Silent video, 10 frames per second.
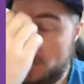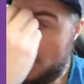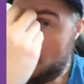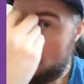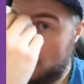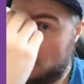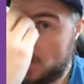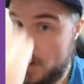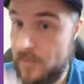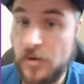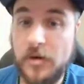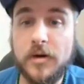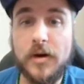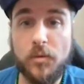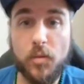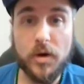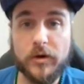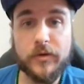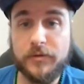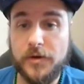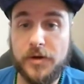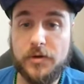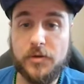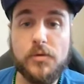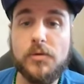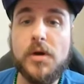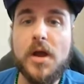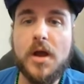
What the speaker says: But whatever works for you,